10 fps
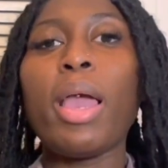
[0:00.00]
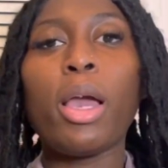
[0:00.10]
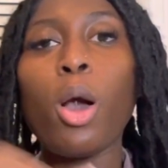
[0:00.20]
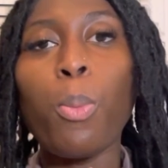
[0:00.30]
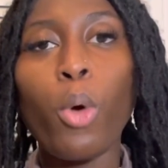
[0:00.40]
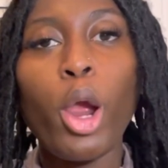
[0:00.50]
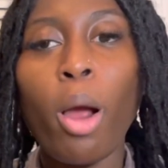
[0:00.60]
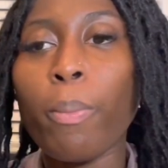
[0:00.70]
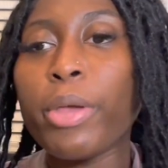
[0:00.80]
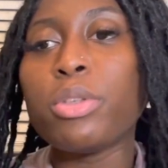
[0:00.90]
I hang up with her.
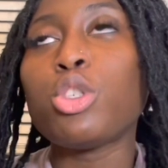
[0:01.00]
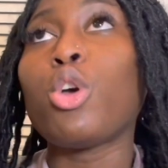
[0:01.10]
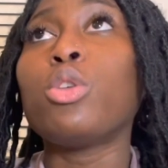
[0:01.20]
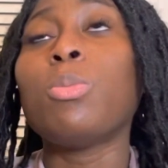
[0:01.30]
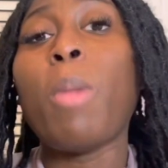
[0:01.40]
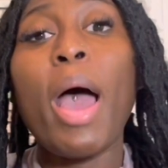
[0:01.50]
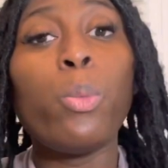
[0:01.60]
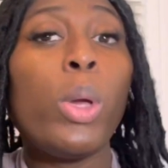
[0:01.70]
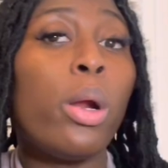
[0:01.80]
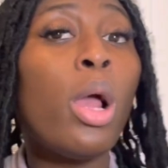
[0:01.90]
I'm like, this girl is
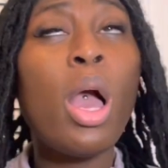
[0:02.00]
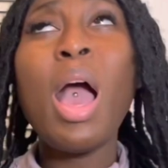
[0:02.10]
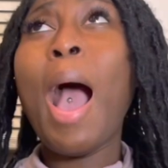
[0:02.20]
mad weird.